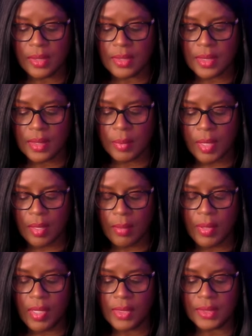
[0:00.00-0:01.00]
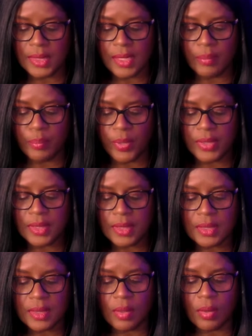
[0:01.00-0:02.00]
Team, come on in and bring
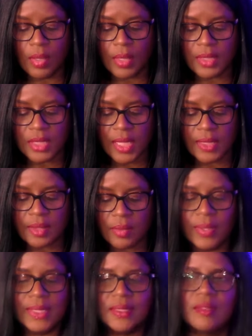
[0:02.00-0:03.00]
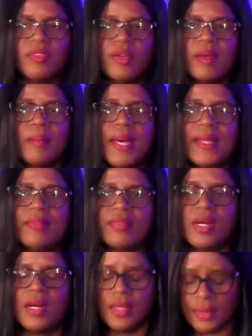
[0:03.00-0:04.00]
Sister Olga. She has a question for the man of
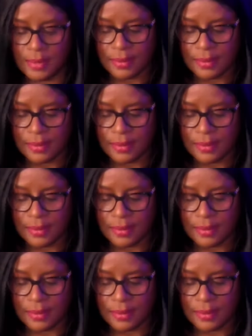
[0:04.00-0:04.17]
God.